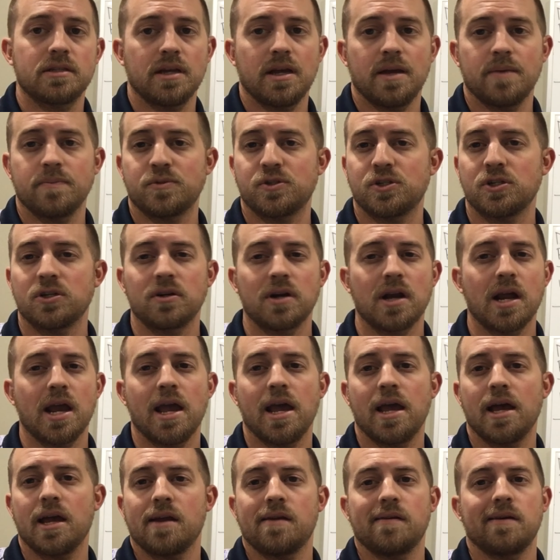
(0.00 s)
I'm sure I
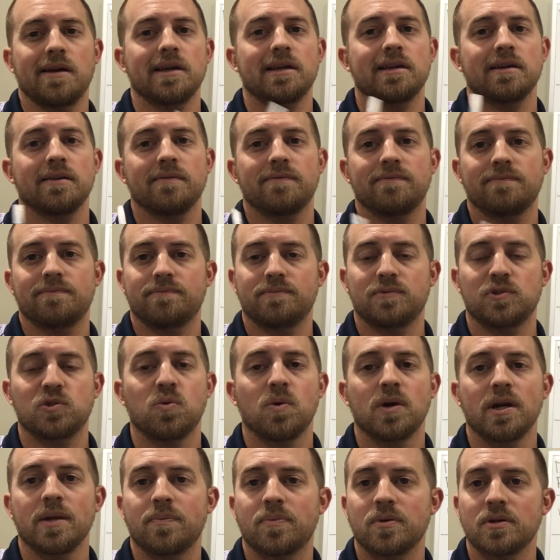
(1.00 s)
had like a
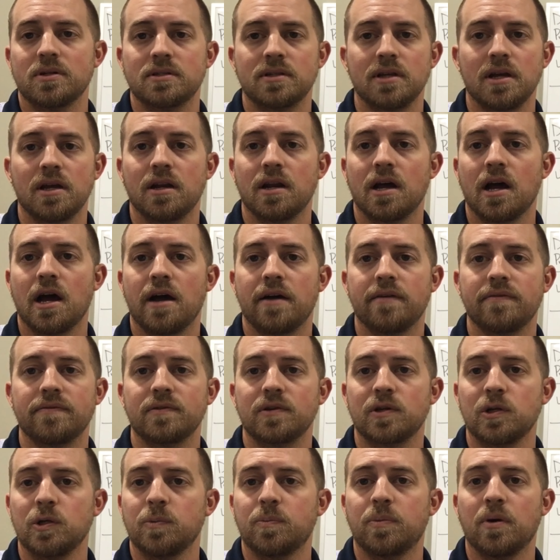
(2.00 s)
20% off
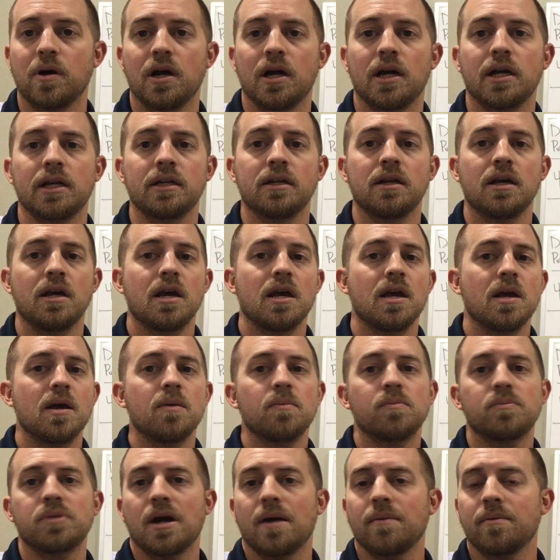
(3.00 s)
coupon,
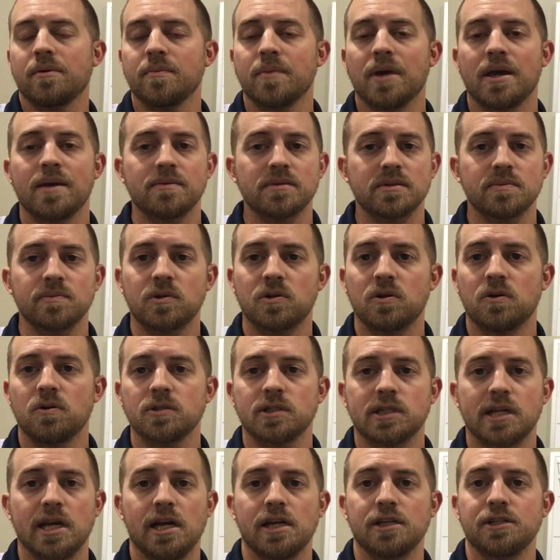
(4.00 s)
probably maybe some Kohl's
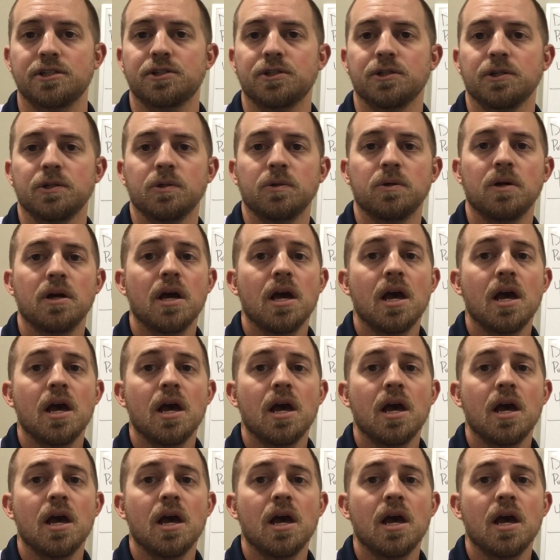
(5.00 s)
Cash too.